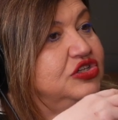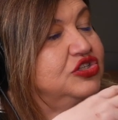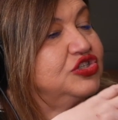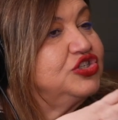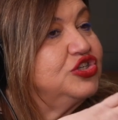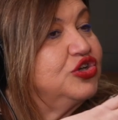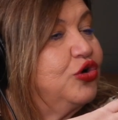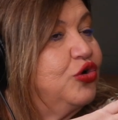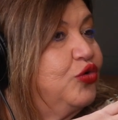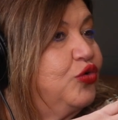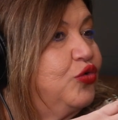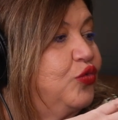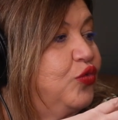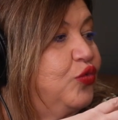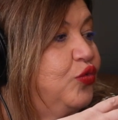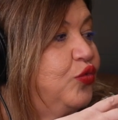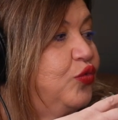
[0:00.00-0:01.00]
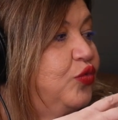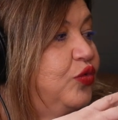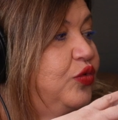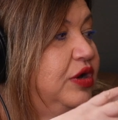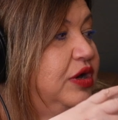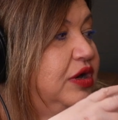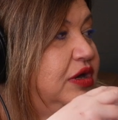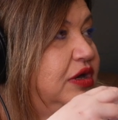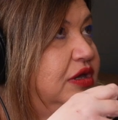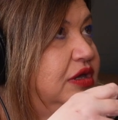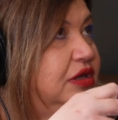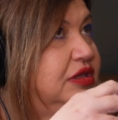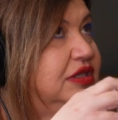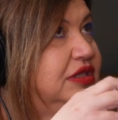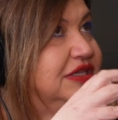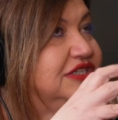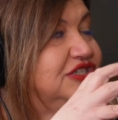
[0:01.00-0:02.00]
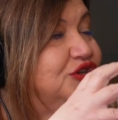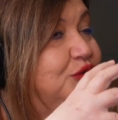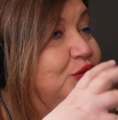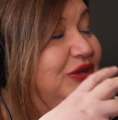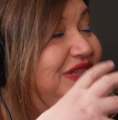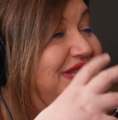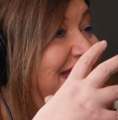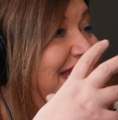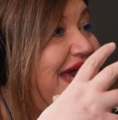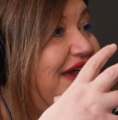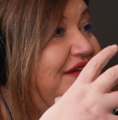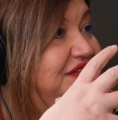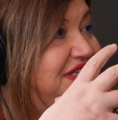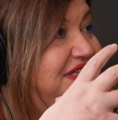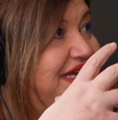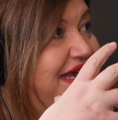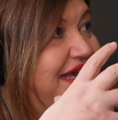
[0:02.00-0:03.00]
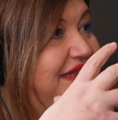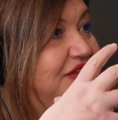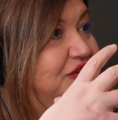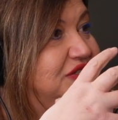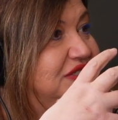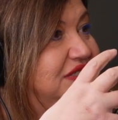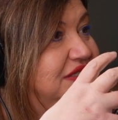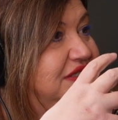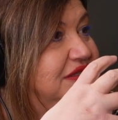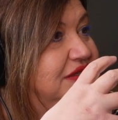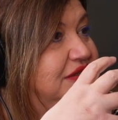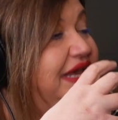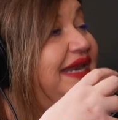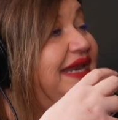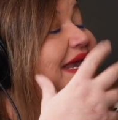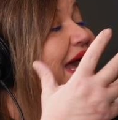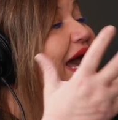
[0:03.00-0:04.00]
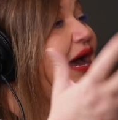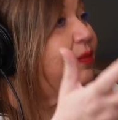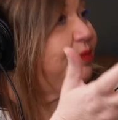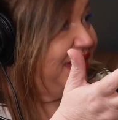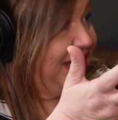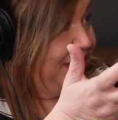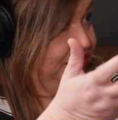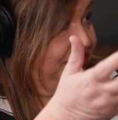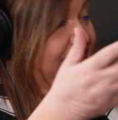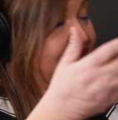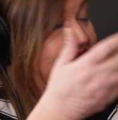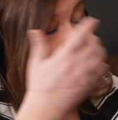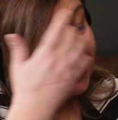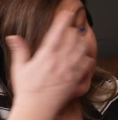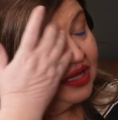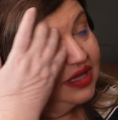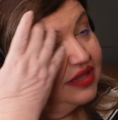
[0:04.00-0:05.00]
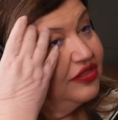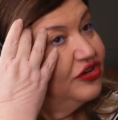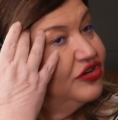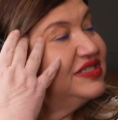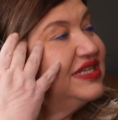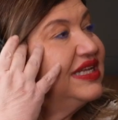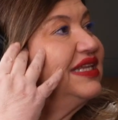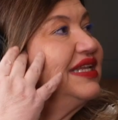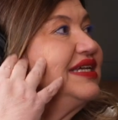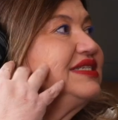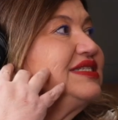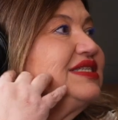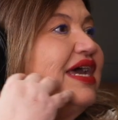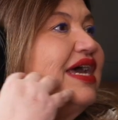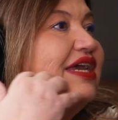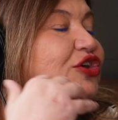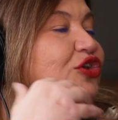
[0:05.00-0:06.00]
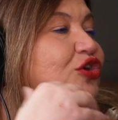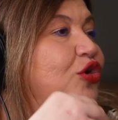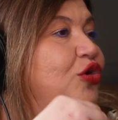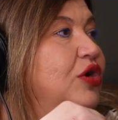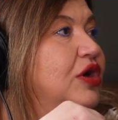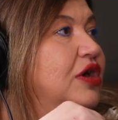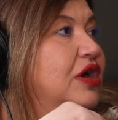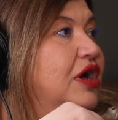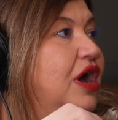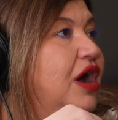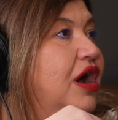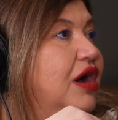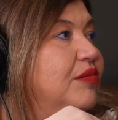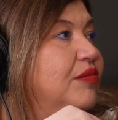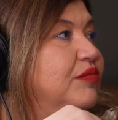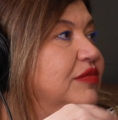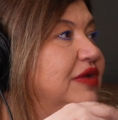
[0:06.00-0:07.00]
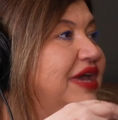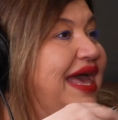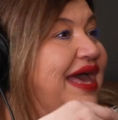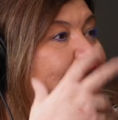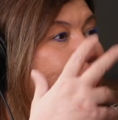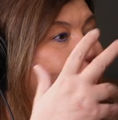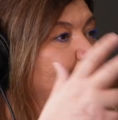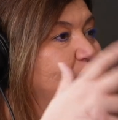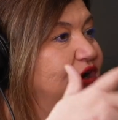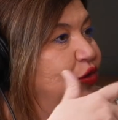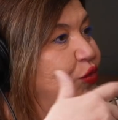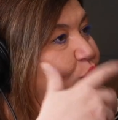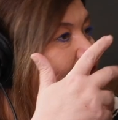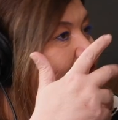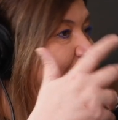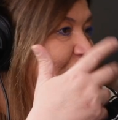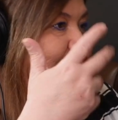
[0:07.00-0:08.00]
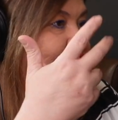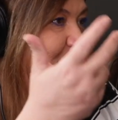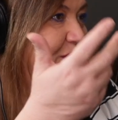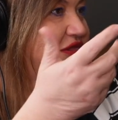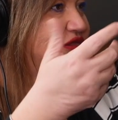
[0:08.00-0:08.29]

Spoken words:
so with the FDA, there's in compounding, there's a list that, category 1, 2,